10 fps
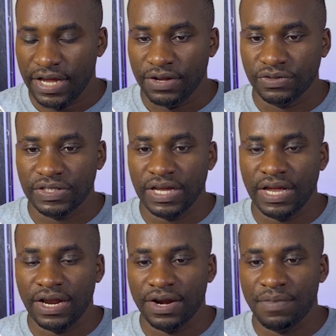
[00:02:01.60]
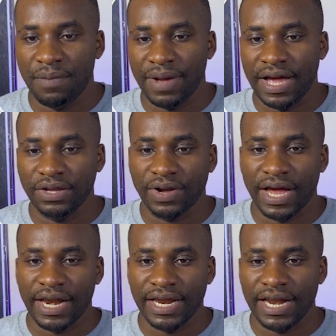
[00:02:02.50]
you say, remember, you
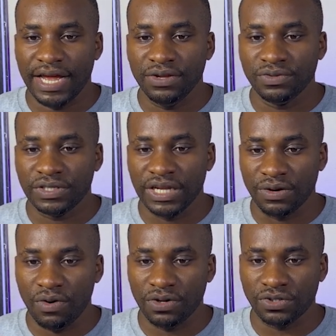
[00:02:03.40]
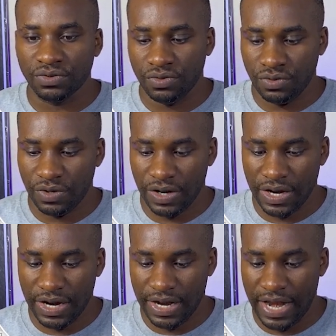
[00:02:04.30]
can either use equal to
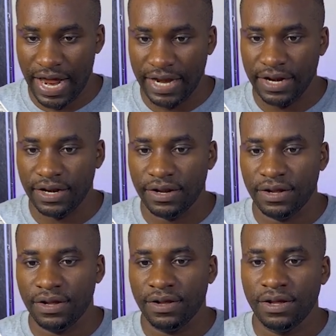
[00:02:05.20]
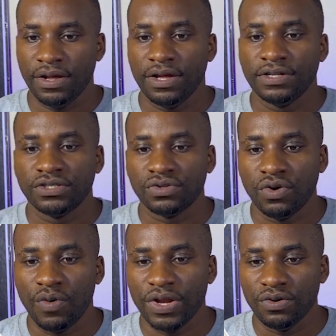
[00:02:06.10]
len.
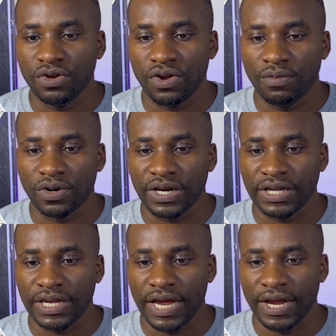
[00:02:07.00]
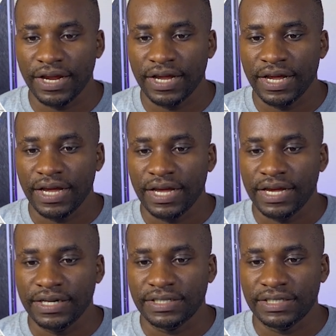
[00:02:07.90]
So when you double click here,
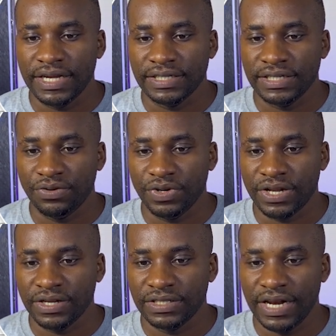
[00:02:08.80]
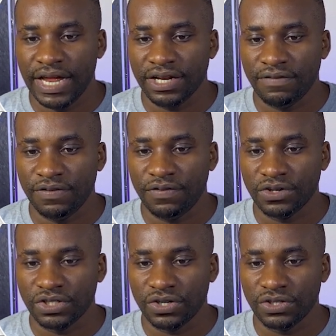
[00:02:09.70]
it says it returns the length of the
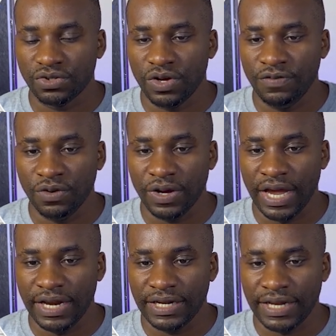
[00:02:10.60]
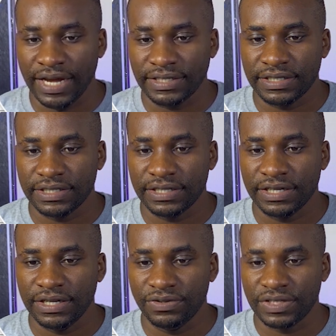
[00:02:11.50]
function. So if you get the text,
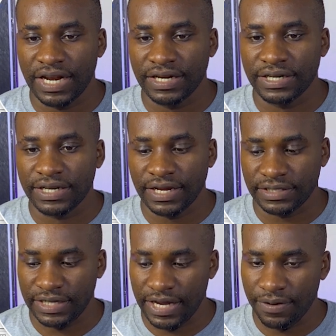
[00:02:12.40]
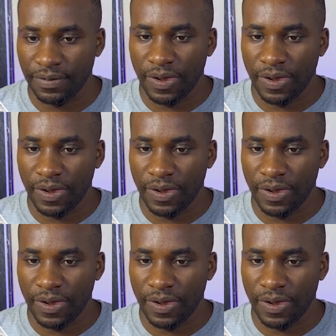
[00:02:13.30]
you select the text here,